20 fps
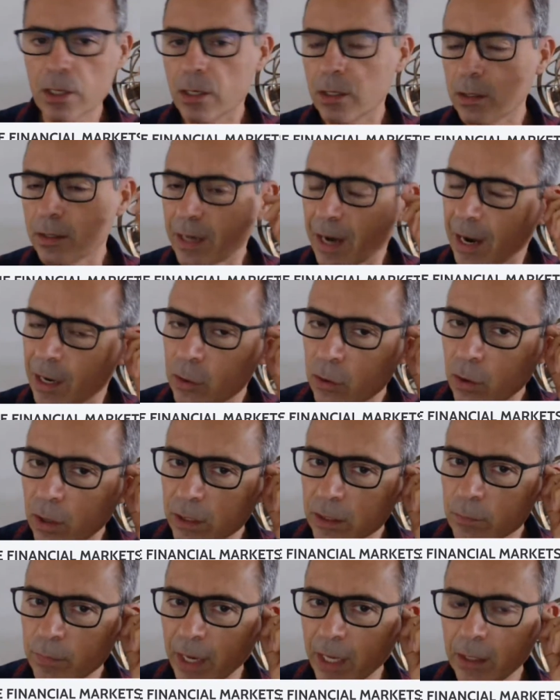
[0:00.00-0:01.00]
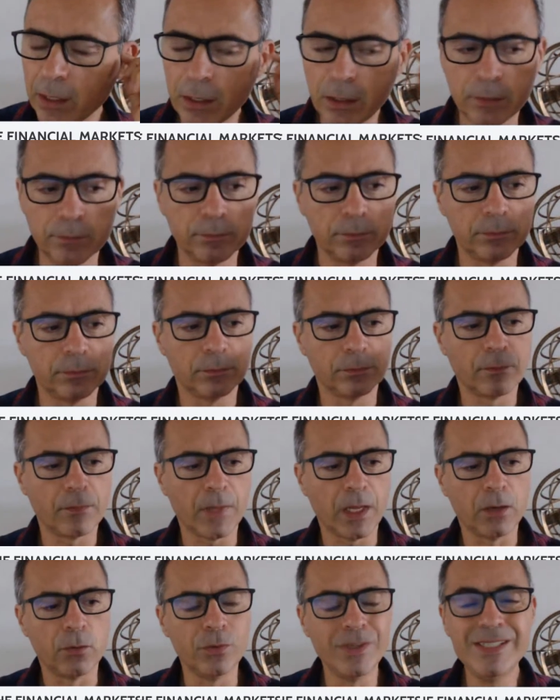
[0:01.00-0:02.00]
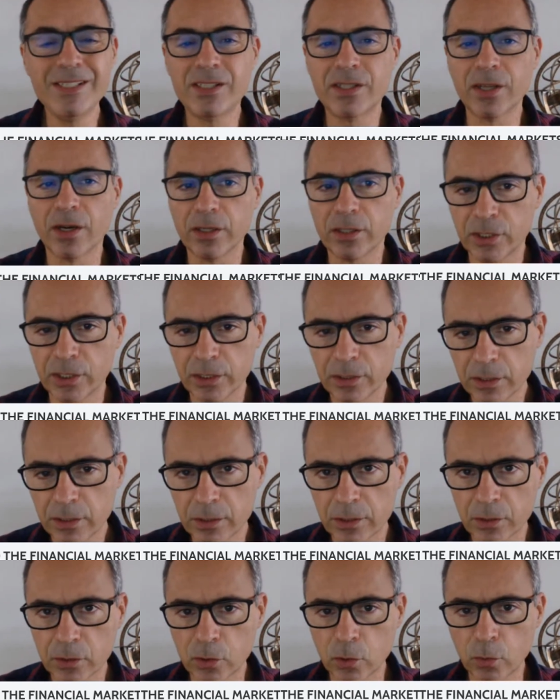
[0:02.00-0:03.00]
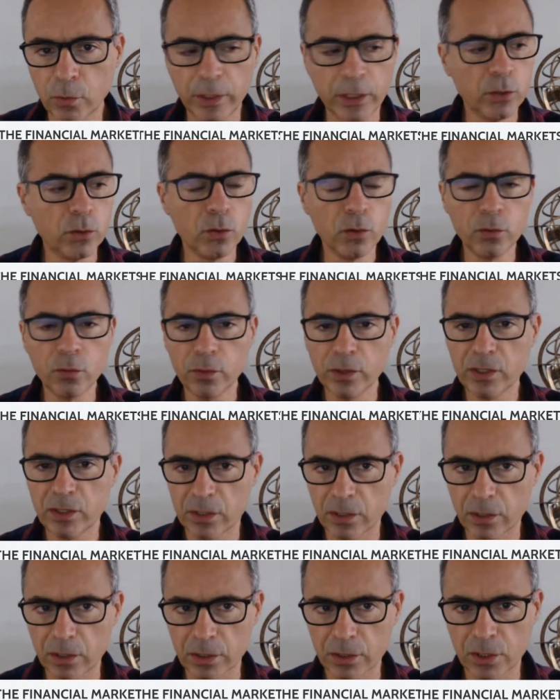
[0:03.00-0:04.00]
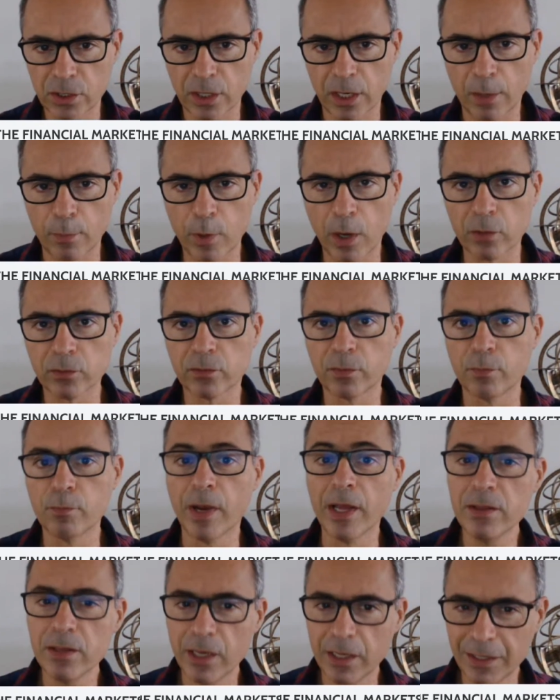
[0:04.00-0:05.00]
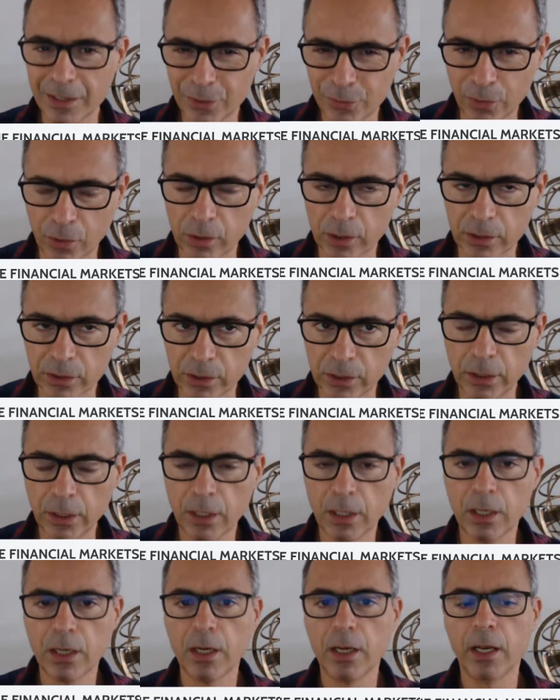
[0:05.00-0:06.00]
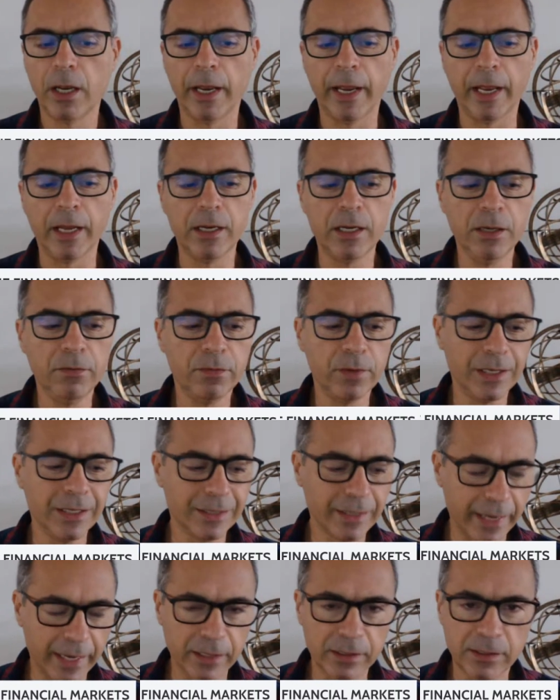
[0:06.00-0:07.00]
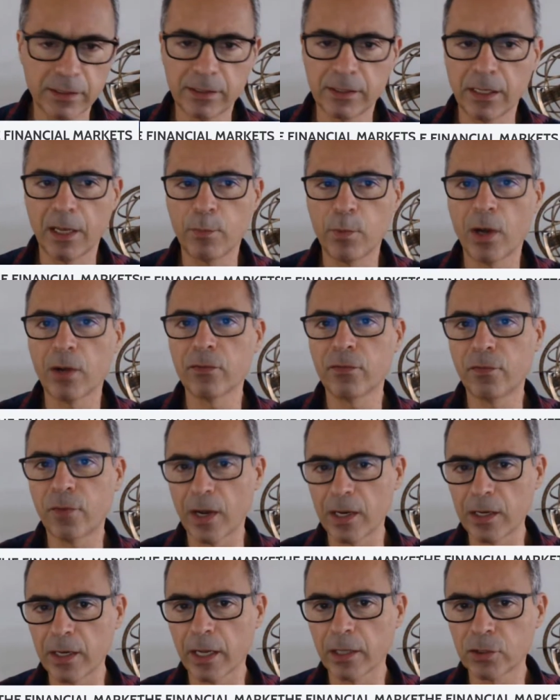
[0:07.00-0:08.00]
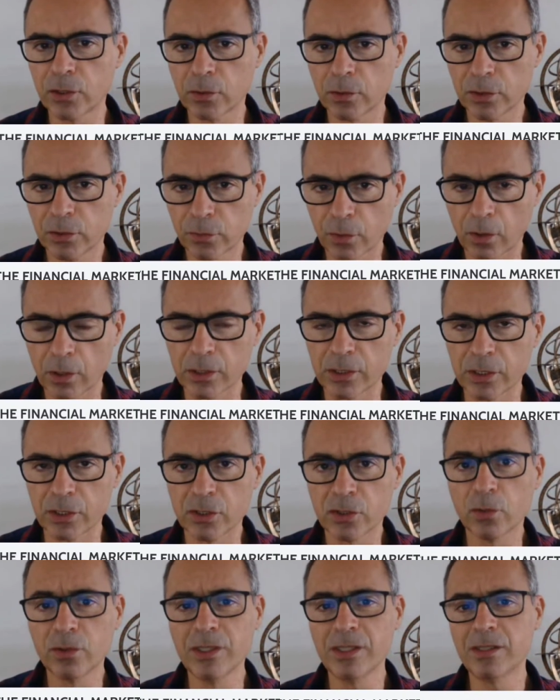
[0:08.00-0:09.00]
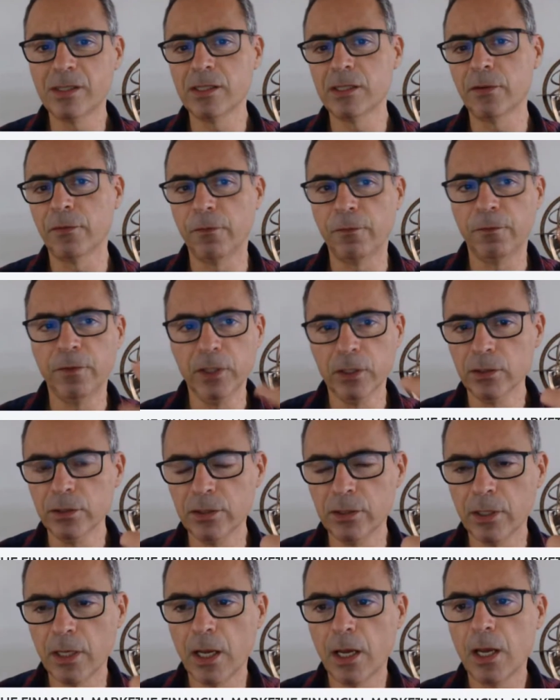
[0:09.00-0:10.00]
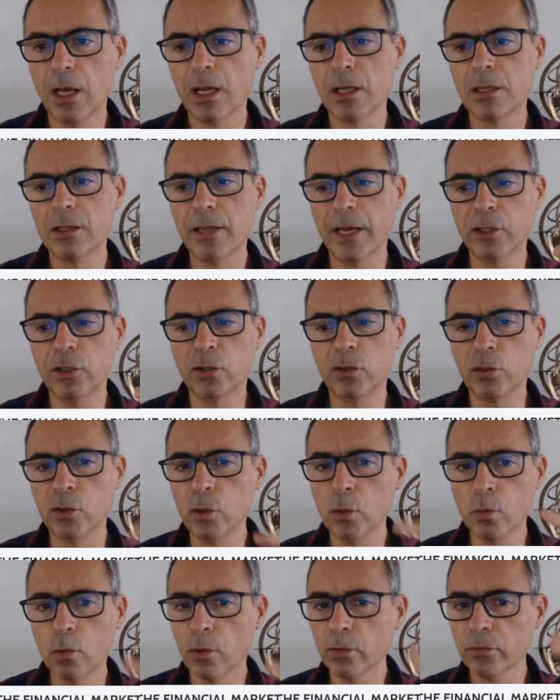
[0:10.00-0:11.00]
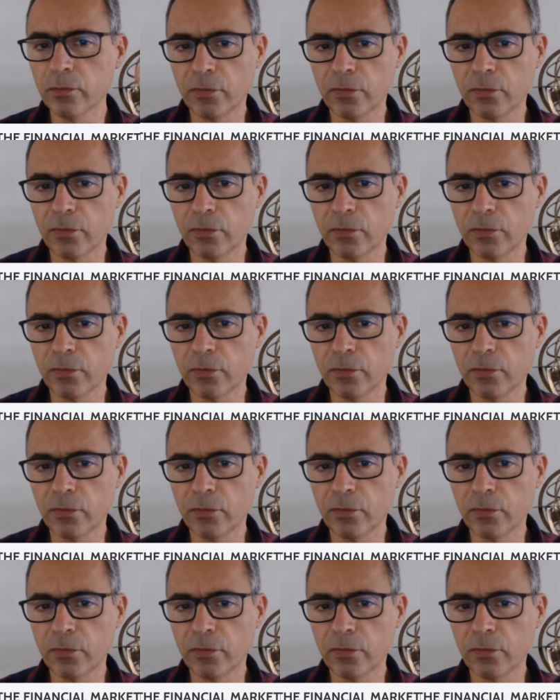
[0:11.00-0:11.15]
there are not many researchers doing good research about mundane astrology, and even less about financial astrology. So this is a field that you won't